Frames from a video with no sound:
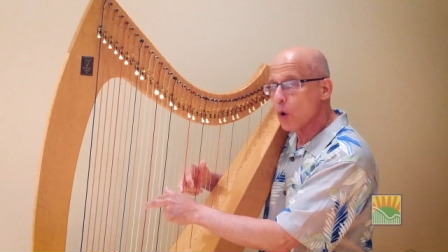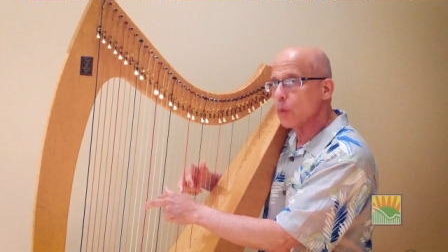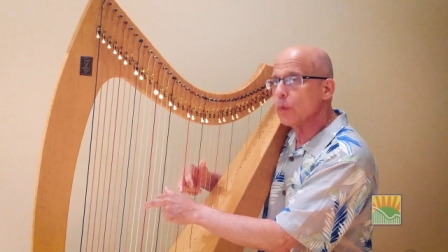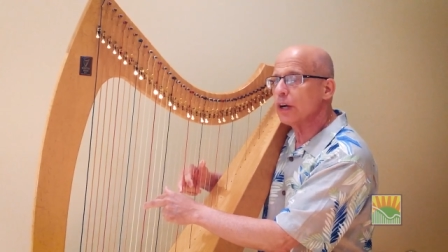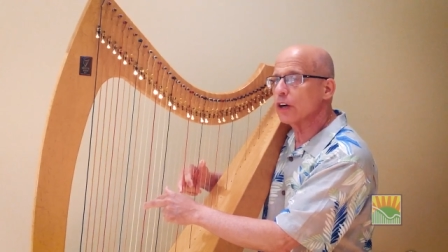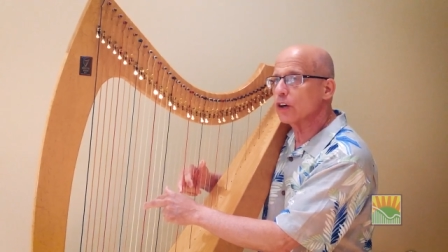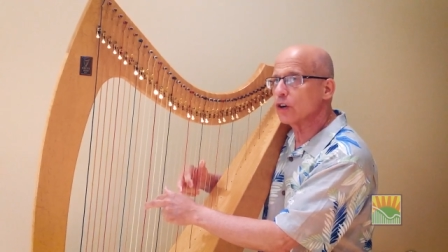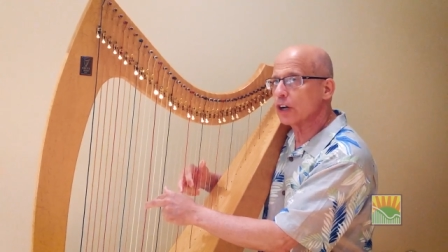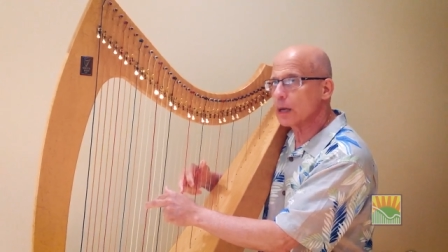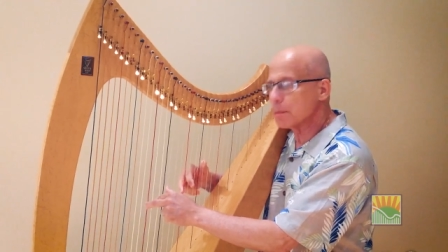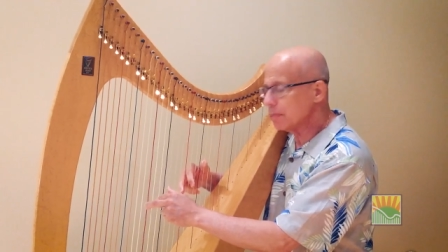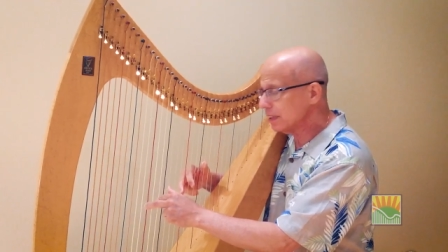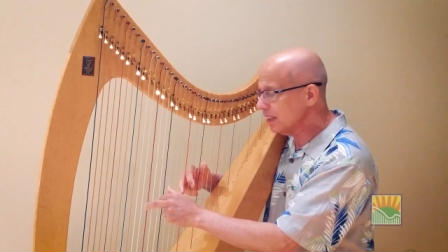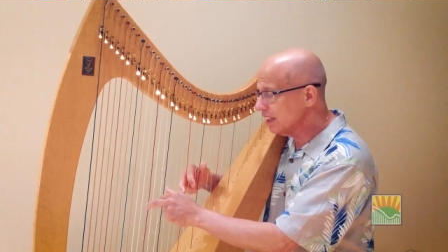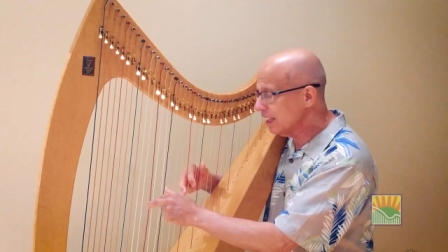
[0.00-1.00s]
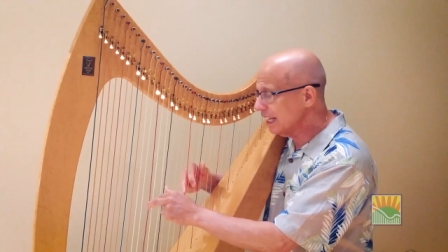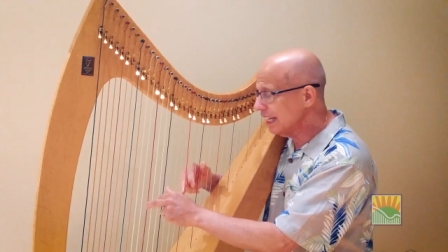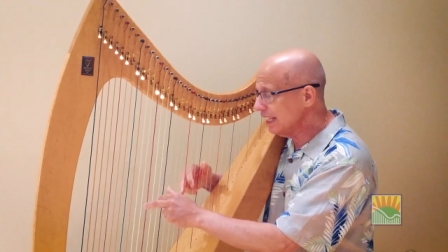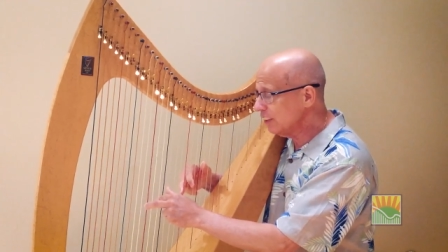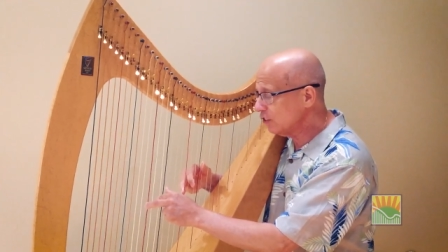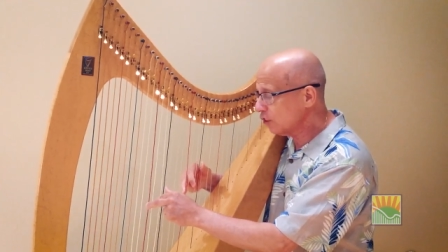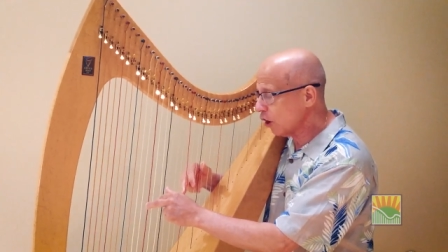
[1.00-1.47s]
We are going to
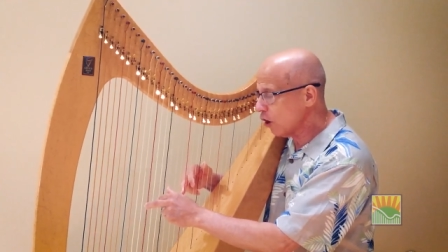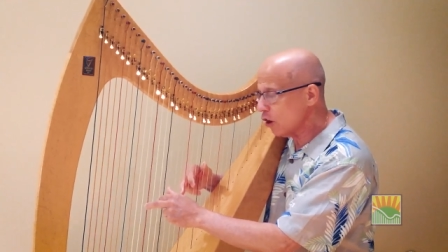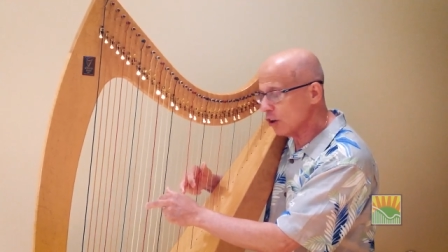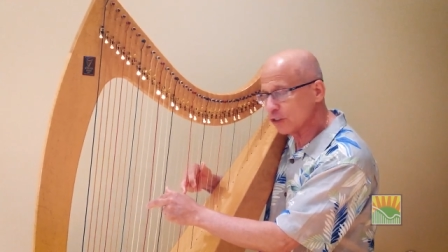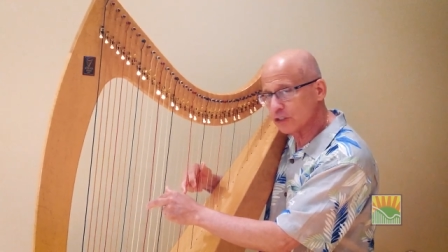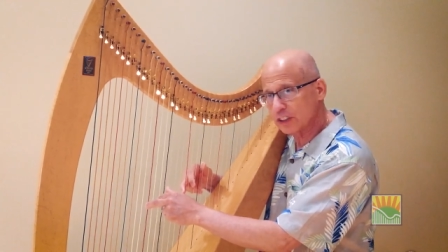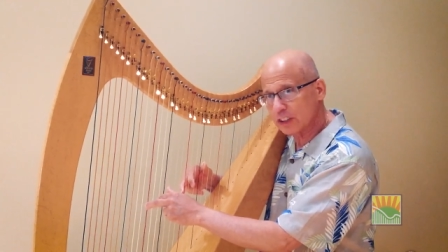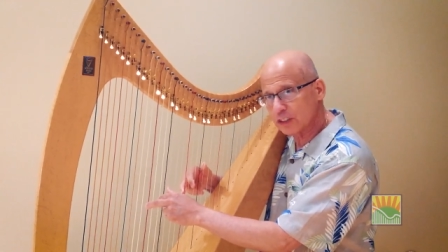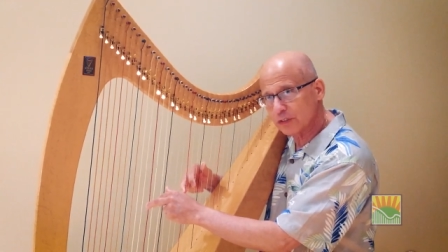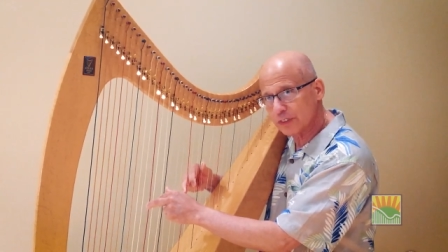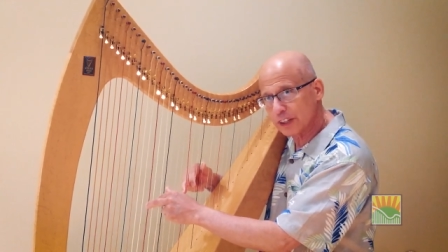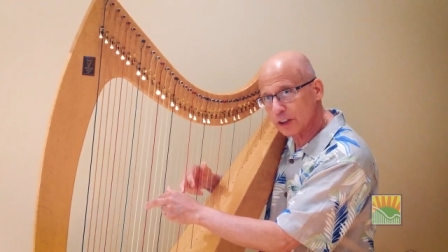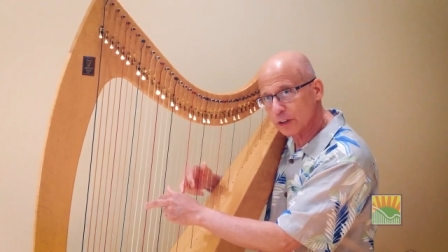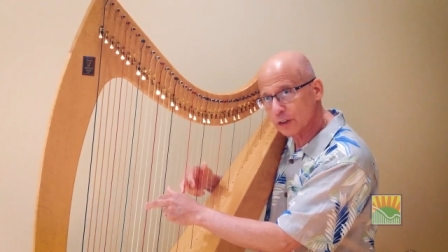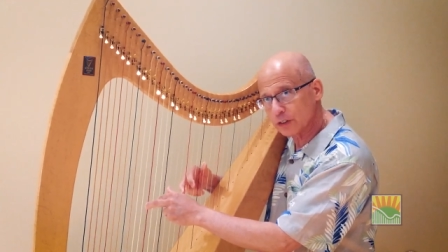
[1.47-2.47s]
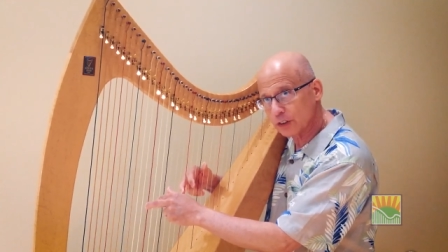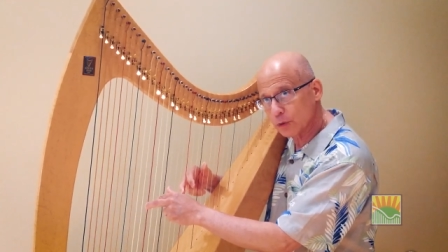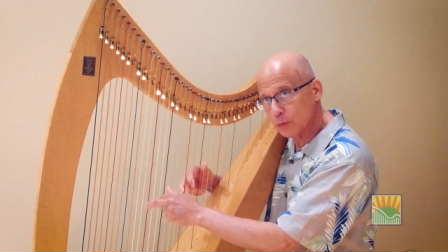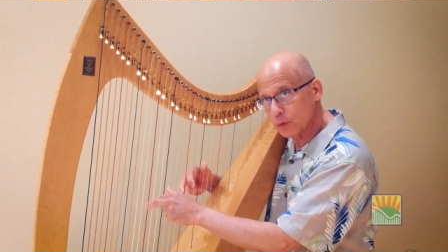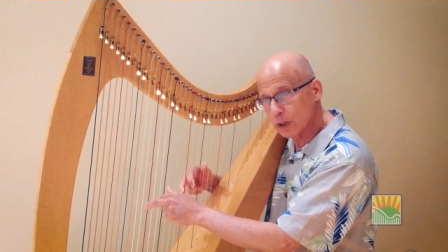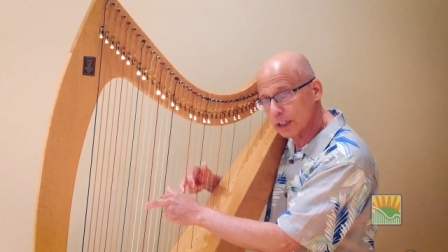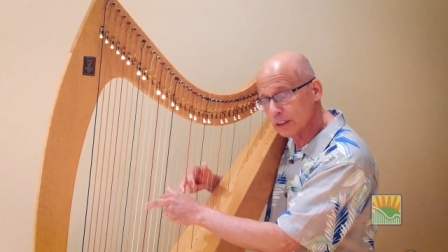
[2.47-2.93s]
place all six fingers
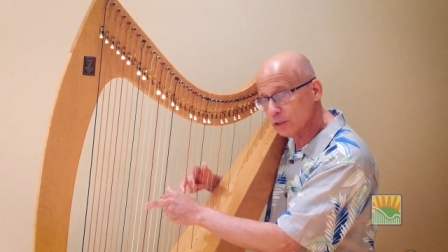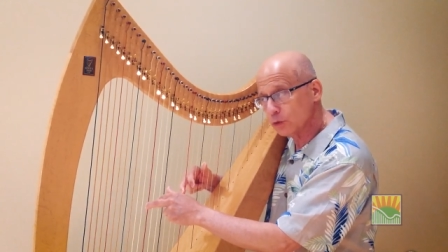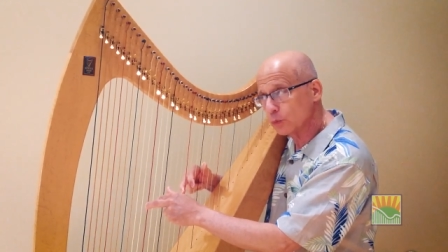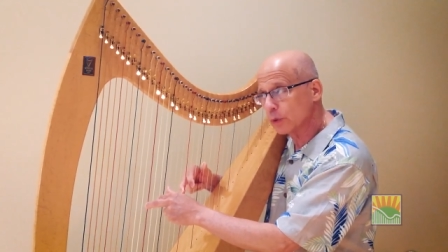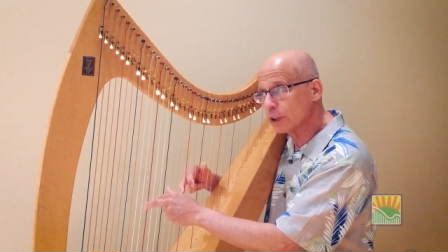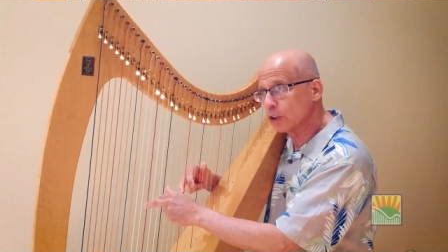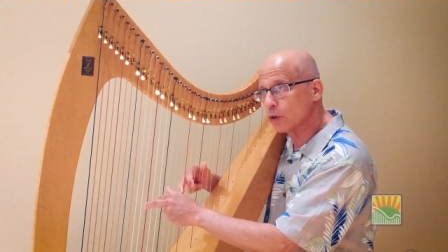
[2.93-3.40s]
at once. We're